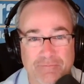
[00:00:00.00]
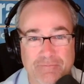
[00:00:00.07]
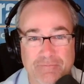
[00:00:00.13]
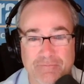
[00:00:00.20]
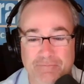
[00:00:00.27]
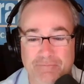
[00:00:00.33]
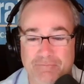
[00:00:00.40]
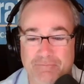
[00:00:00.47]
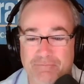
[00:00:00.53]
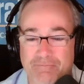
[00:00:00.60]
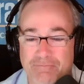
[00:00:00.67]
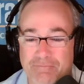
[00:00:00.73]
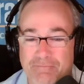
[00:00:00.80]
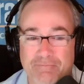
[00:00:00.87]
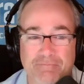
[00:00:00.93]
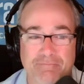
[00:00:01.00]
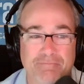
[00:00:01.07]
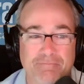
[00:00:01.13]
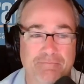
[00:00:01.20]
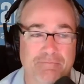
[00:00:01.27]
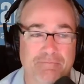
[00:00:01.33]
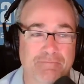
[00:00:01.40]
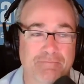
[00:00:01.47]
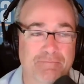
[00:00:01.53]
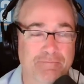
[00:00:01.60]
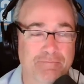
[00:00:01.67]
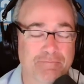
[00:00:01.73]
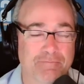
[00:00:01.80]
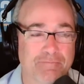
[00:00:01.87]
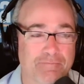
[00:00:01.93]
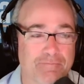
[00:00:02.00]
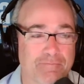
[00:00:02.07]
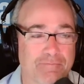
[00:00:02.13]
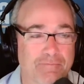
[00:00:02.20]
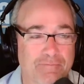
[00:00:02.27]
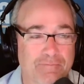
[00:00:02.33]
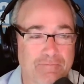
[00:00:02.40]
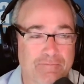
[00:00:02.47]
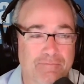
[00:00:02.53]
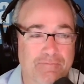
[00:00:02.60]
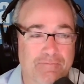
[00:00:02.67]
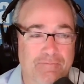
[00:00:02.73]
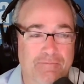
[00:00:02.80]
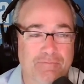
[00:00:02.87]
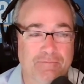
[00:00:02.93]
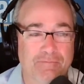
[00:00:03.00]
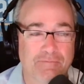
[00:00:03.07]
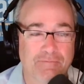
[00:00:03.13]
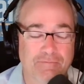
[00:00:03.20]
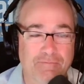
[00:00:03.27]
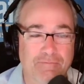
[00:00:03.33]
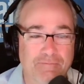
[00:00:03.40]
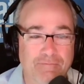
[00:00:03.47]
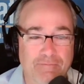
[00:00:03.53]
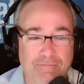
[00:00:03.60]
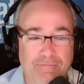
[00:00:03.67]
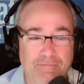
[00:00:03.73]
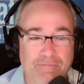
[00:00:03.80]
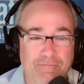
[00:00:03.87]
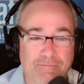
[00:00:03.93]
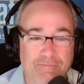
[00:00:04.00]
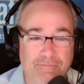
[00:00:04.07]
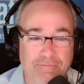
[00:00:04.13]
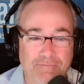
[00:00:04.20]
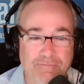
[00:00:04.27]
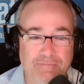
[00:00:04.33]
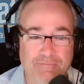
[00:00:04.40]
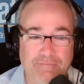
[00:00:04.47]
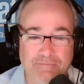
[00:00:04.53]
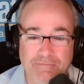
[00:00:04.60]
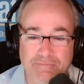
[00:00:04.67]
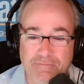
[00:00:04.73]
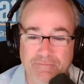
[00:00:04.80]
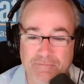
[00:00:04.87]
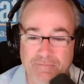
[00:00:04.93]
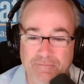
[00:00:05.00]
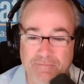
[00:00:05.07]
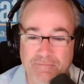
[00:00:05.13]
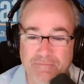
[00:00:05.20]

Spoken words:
(not speaking)